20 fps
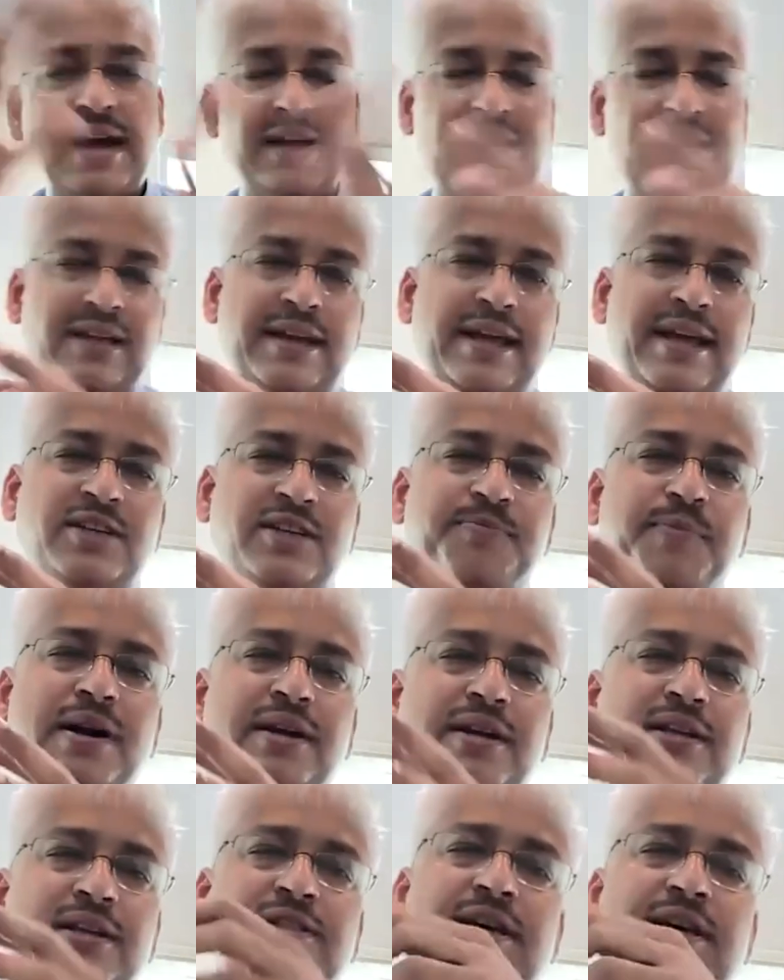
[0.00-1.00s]
And the next
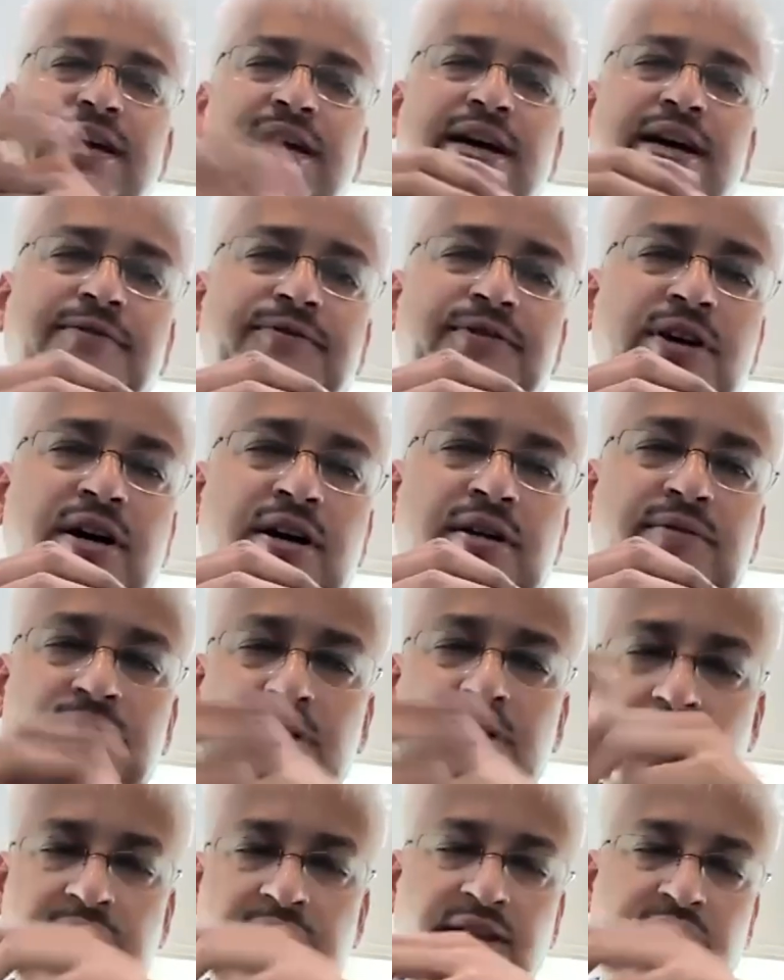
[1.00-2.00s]
part is the AR, VR,
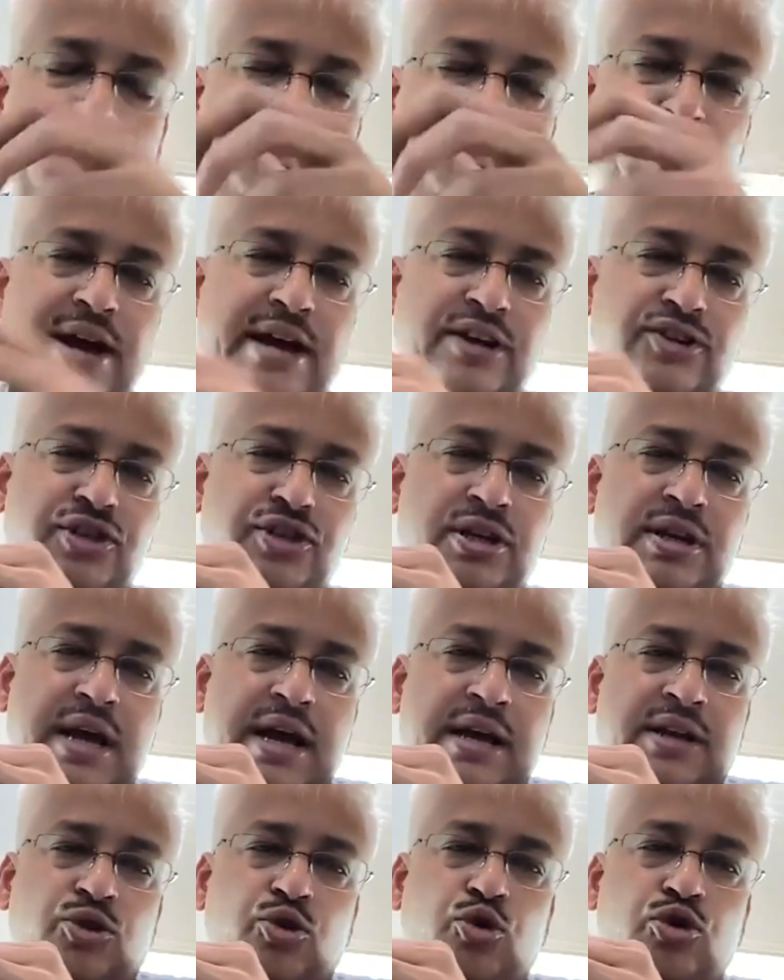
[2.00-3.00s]
like the interaction,
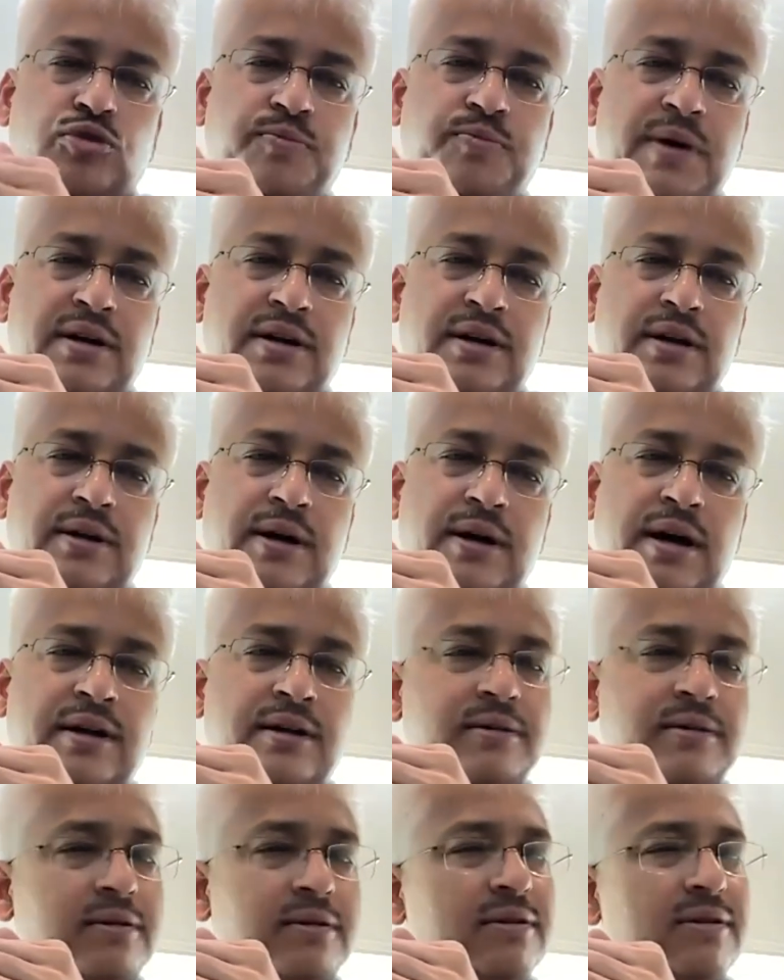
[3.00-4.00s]
and those part
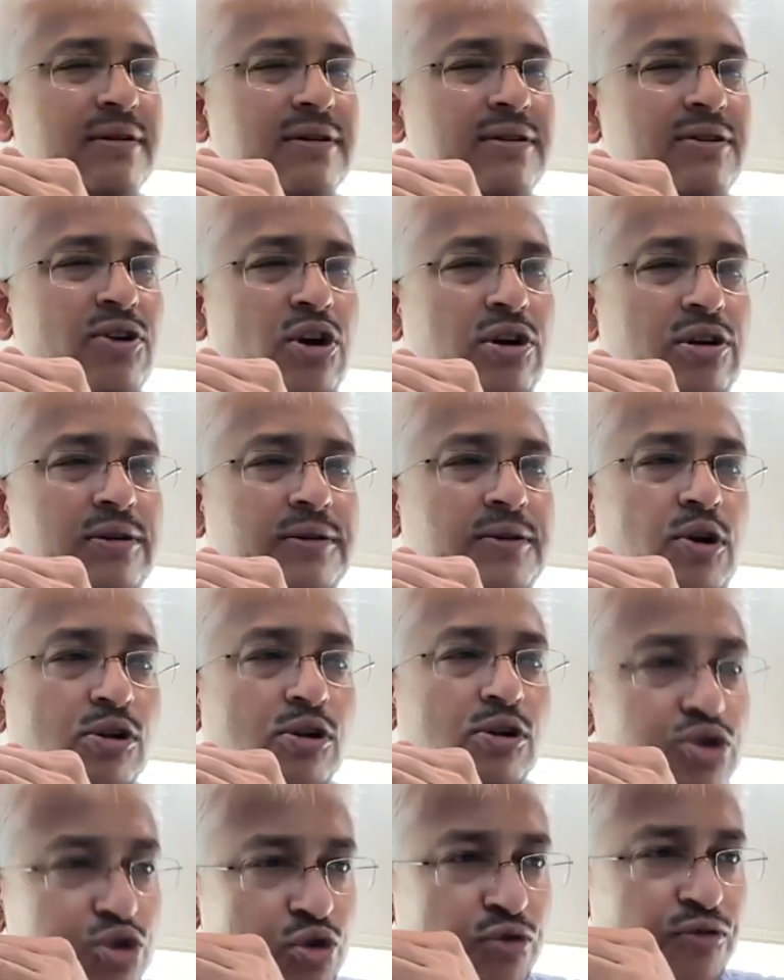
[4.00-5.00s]
are not
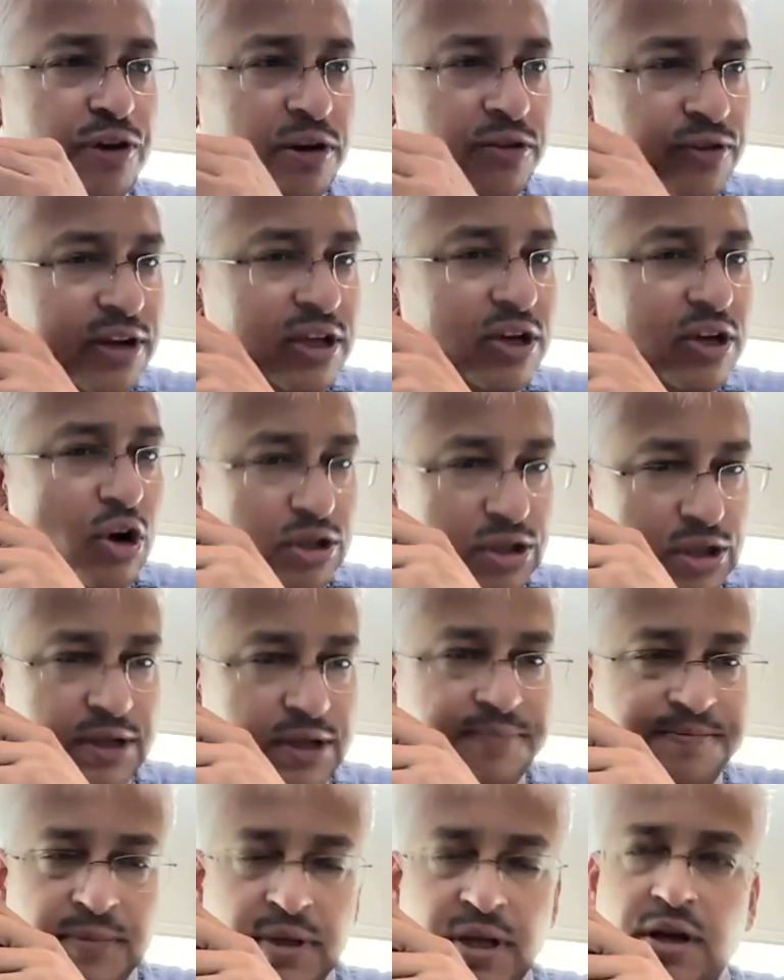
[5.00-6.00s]
also very, very
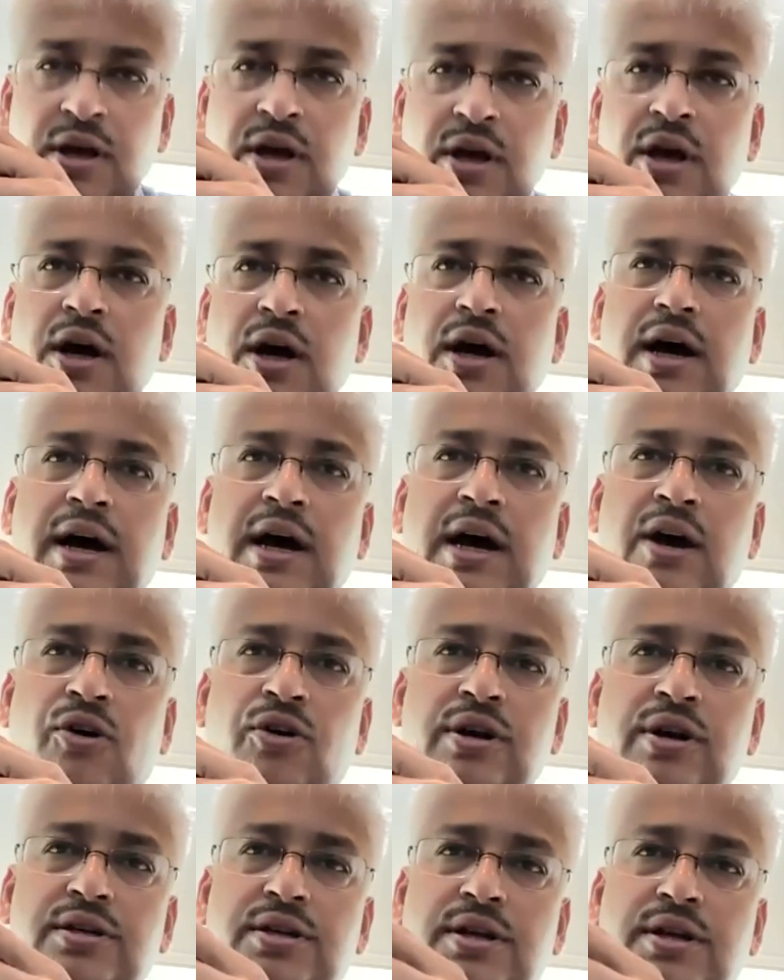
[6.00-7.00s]
costly.
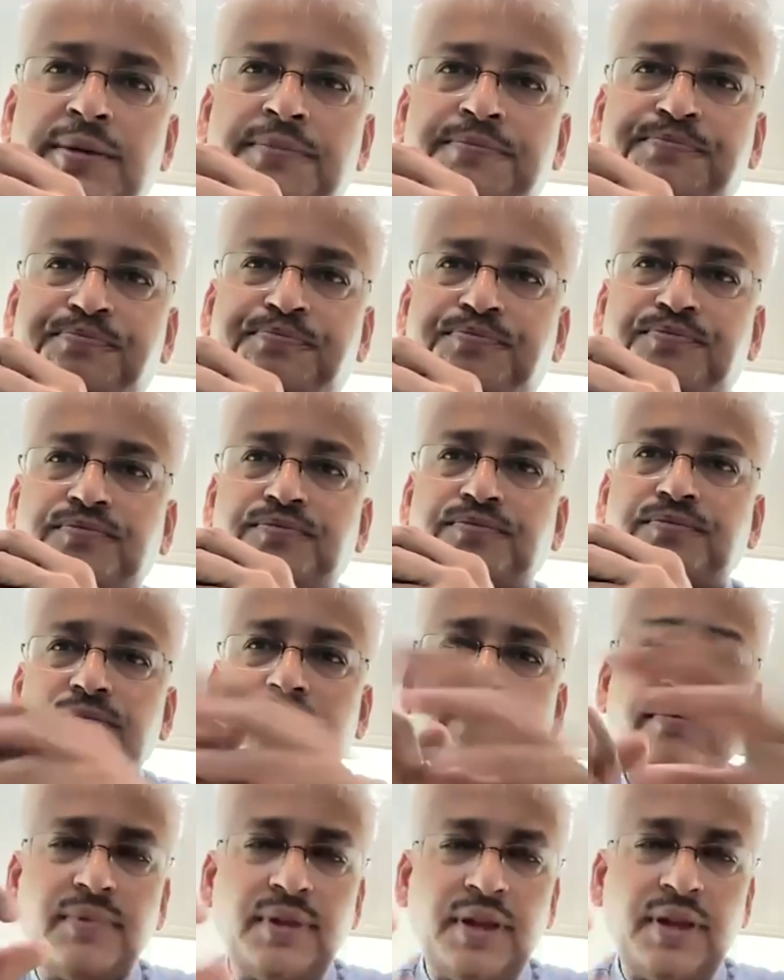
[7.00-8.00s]
Honestly,
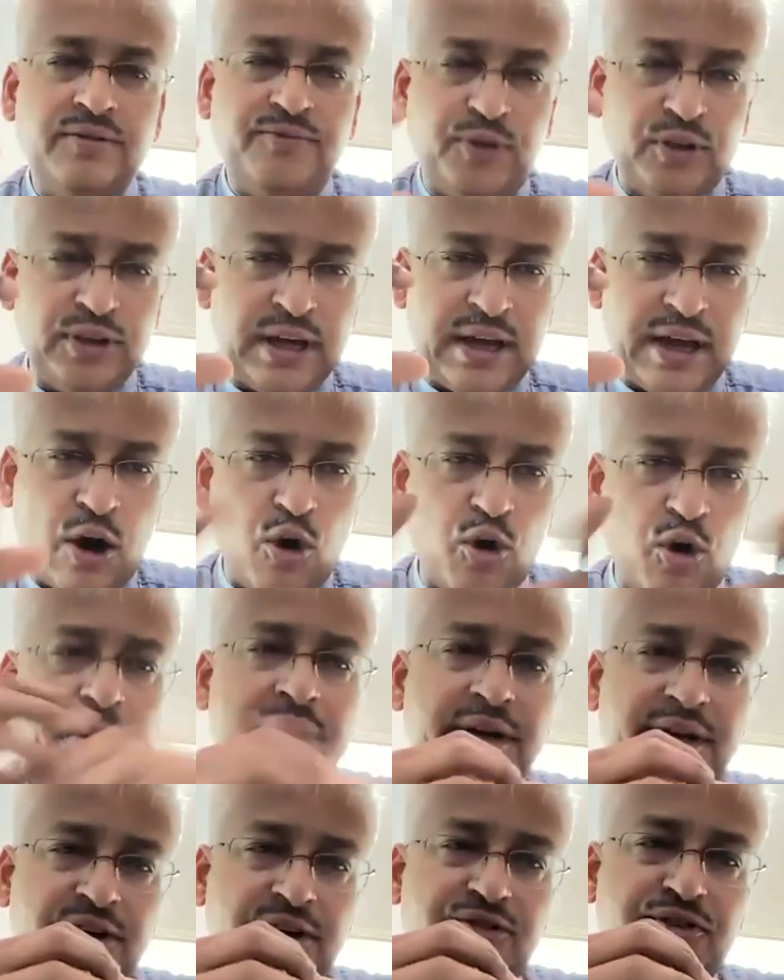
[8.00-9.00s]
for the
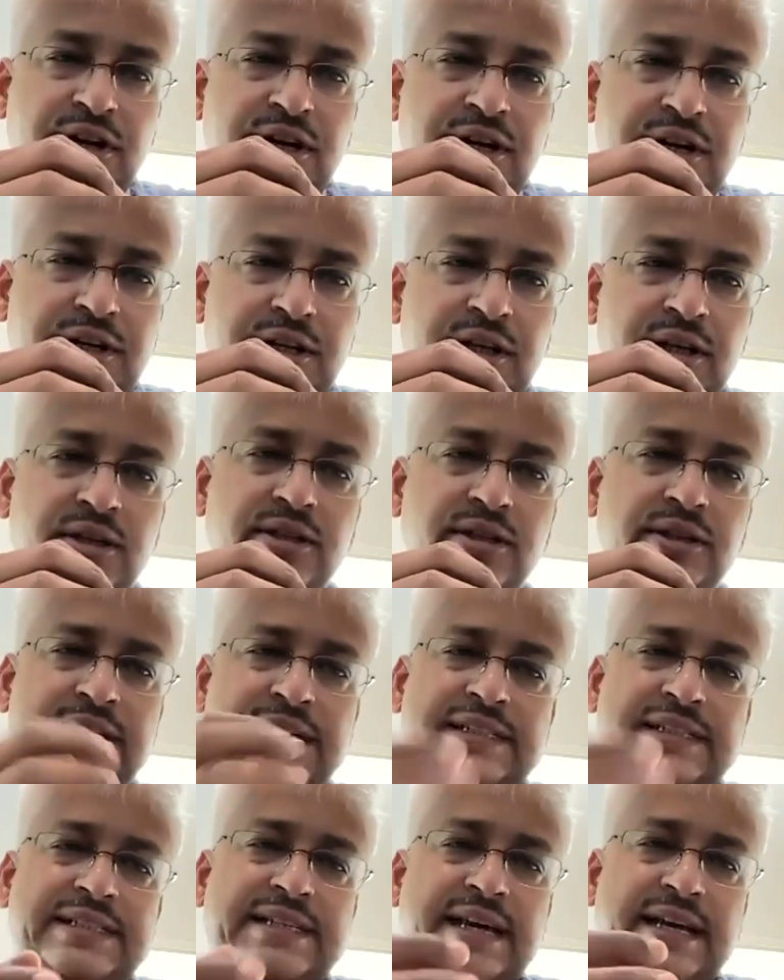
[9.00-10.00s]
augmented reality
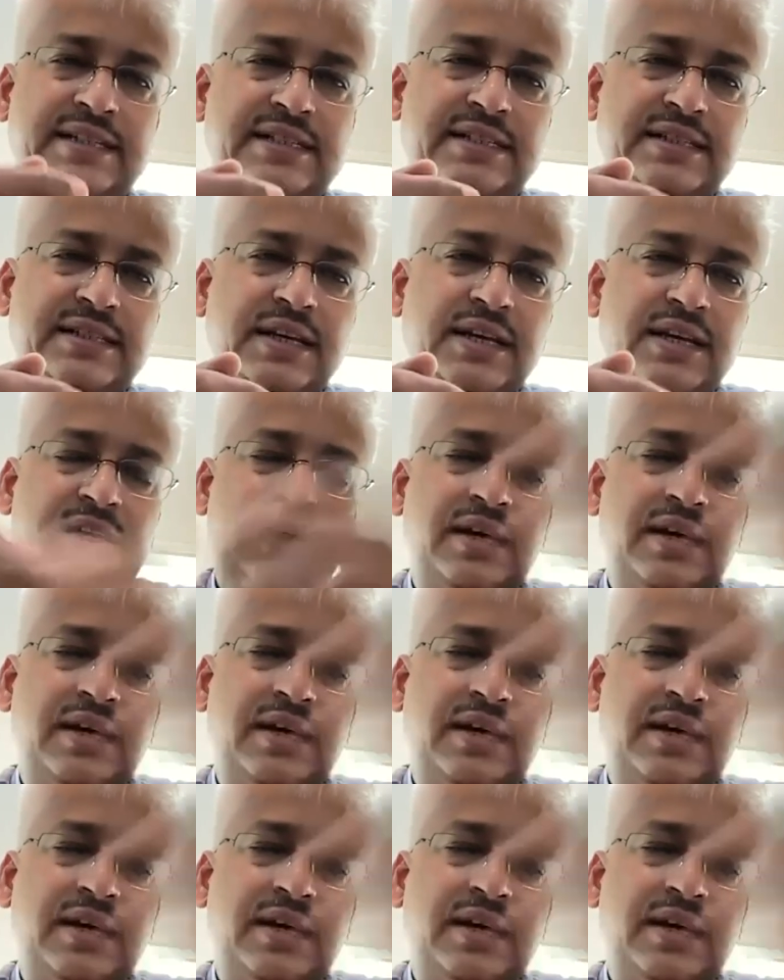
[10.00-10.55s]
these days,